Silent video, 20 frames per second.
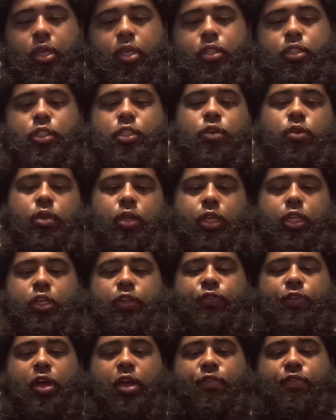2 links,
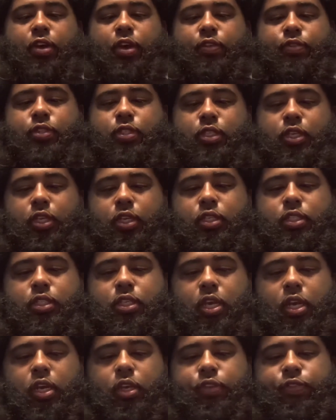5.56
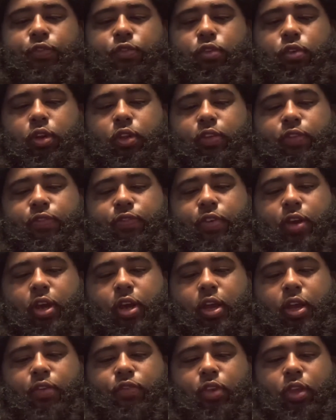times
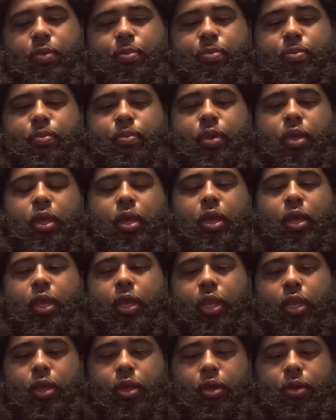45 mm,
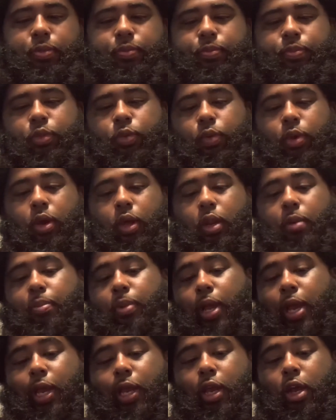300
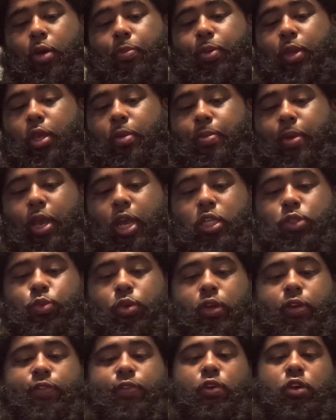blackout P-Mags,
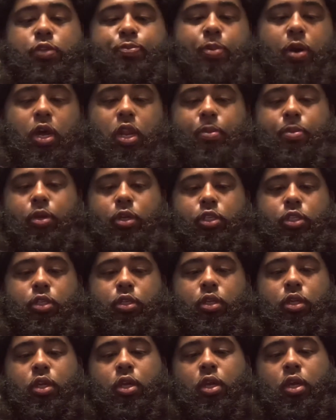reinforced
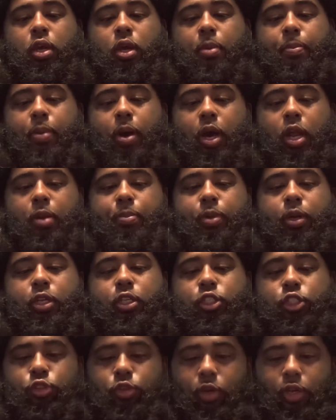polymer
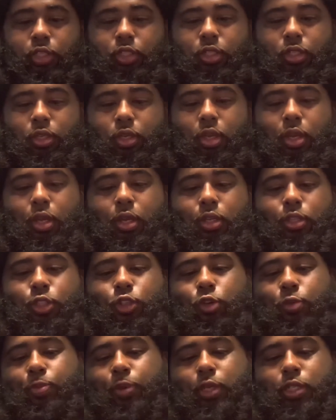construction,
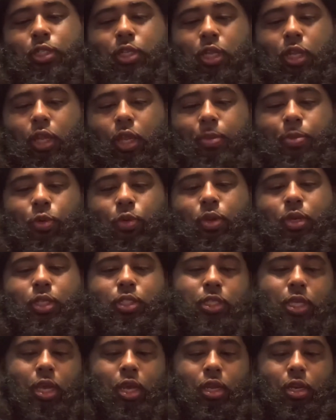2-piece clamp on
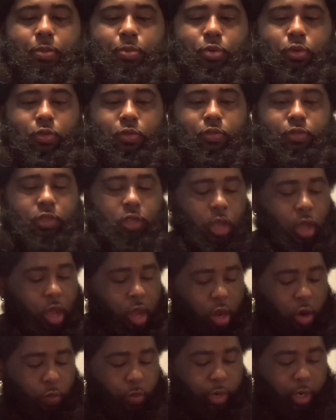design, improves
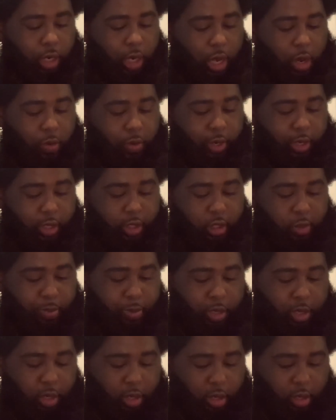reloading
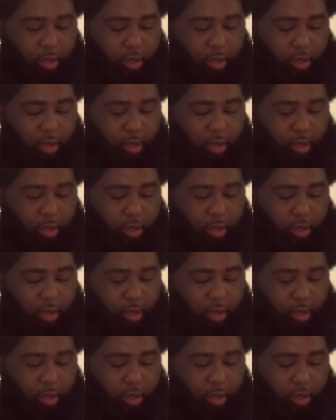speed.